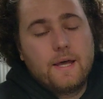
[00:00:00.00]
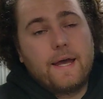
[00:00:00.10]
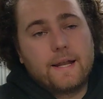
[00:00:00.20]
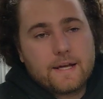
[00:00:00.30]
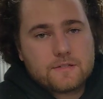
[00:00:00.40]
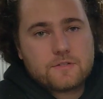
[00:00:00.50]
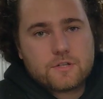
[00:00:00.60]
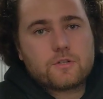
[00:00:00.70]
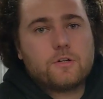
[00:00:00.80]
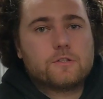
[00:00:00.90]
And I
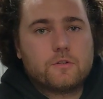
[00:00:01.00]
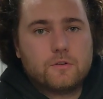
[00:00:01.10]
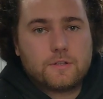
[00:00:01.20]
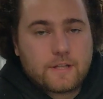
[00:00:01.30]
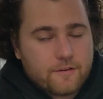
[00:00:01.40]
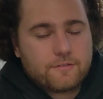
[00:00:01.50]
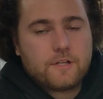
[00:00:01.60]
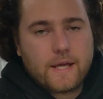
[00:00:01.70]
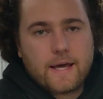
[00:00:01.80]
suggest also definitely